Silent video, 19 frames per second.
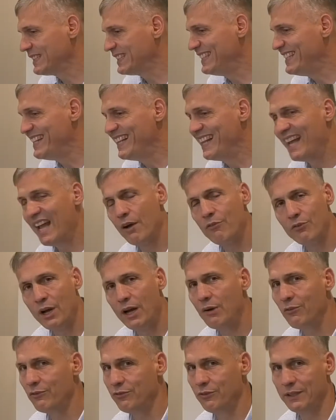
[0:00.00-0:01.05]
Never
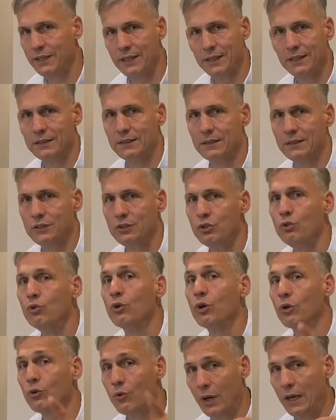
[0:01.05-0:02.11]
ever forget, you
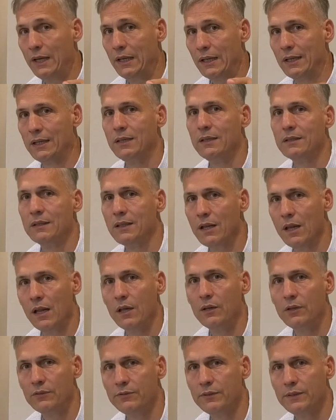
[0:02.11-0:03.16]
are greatly
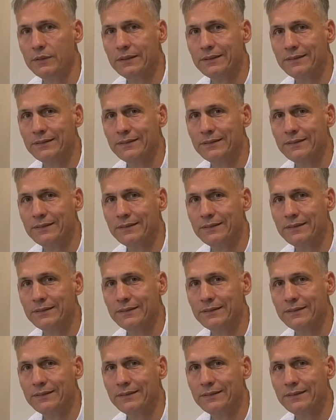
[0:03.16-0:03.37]
loved.